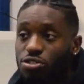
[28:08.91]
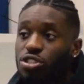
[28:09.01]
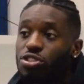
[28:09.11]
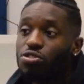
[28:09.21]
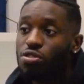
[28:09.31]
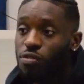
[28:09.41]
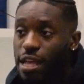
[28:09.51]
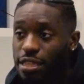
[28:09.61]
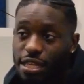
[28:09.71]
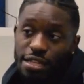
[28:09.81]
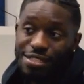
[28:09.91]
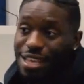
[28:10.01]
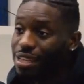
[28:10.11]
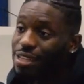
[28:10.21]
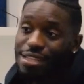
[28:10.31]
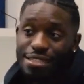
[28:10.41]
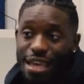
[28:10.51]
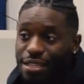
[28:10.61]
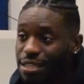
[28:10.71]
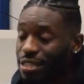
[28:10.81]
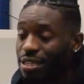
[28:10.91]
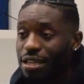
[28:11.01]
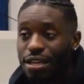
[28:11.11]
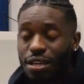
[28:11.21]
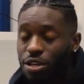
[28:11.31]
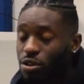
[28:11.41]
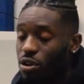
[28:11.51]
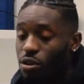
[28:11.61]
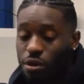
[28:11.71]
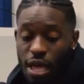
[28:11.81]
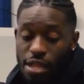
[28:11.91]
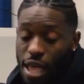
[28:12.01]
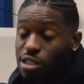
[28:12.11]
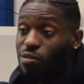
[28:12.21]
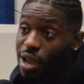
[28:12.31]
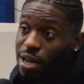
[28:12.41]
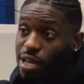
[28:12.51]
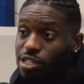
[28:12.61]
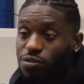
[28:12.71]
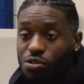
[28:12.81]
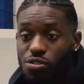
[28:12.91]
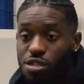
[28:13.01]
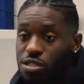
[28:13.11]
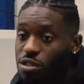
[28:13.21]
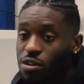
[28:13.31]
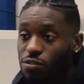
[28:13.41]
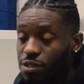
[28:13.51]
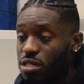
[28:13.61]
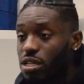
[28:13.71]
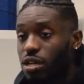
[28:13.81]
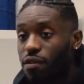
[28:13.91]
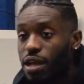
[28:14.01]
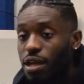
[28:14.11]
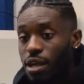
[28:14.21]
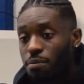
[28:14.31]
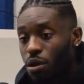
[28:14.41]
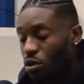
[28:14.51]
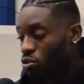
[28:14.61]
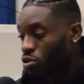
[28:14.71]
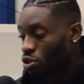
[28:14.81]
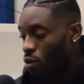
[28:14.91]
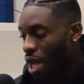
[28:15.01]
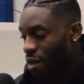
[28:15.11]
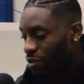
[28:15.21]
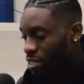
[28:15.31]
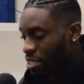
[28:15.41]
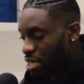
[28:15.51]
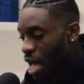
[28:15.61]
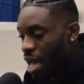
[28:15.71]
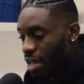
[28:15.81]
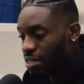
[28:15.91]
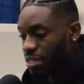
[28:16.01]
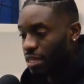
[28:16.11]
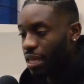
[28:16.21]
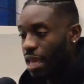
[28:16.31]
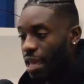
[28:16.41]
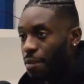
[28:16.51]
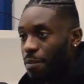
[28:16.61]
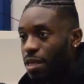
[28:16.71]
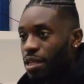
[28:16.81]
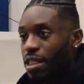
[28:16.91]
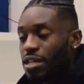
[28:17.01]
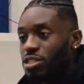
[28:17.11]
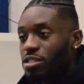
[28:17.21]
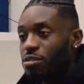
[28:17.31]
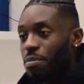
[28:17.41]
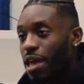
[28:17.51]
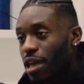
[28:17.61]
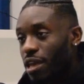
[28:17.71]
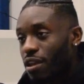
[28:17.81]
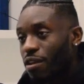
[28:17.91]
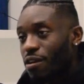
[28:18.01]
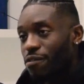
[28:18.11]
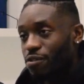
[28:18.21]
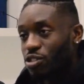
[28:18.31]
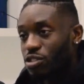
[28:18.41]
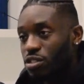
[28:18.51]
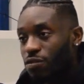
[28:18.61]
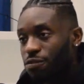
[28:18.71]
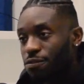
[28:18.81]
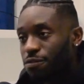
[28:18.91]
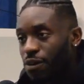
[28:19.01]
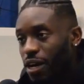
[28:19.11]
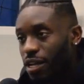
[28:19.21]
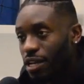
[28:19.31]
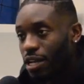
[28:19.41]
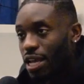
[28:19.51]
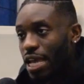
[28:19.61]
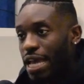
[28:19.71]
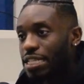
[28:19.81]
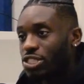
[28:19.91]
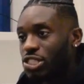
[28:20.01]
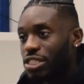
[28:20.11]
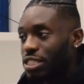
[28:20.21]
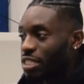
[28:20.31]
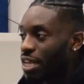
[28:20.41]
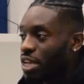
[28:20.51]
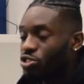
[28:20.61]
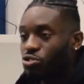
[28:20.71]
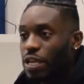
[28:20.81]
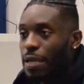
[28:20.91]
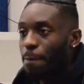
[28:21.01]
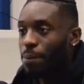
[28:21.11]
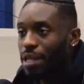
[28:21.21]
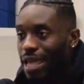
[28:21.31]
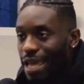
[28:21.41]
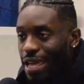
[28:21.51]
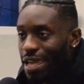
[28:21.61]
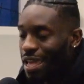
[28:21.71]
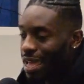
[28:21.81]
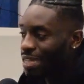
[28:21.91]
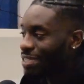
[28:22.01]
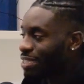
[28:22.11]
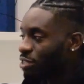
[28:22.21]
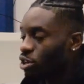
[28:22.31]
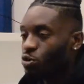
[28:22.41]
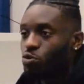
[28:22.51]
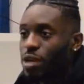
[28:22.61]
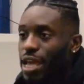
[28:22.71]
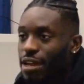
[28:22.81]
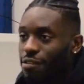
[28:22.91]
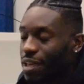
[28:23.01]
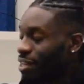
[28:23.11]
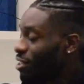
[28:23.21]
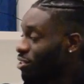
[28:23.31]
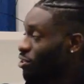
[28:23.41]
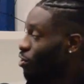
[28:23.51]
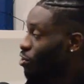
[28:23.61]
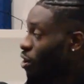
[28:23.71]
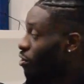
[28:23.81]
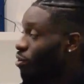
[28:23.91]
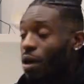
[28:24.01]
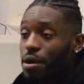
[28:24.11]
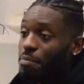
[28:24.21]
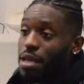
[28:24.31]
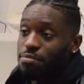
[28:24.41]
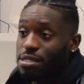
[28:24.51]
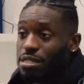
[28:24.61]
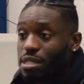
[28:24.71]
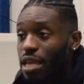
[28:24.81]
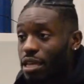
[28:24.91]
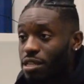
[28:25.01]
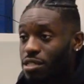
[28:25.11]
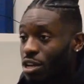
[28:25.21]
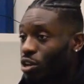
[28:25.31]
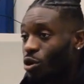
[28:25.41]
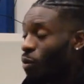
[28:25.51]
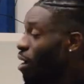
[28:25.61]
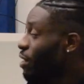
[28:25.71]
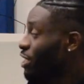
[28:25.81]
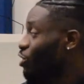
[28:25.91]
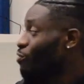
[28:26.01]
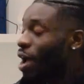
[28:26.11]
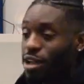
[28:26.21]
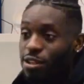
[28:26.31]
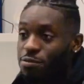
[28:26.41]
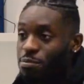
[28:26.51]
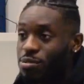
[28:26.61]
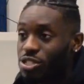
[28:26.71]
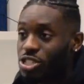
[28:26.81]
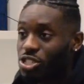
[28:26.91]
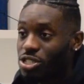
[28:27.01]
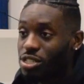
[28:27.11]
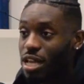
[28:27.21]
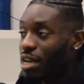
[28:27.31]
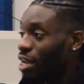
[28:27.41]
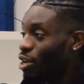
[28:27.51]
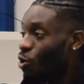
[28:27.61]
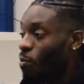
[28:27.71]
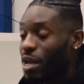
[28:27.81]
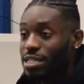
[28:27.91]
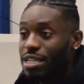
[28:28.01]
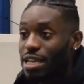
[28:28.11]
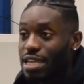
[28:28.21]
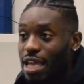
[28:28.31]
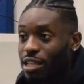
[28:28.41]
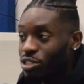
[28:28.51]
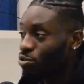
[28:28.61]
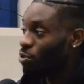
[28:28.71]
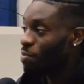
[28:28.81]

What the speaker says: They're teaching you the right things, technically, tactically, you know, at the right age, of course, you know, physically, right. But also have a side to the game that's just made for just fun and just intricate play and just creative and just go out and make mistakes. Go out and try different positions. Nobody's gonna yell at you.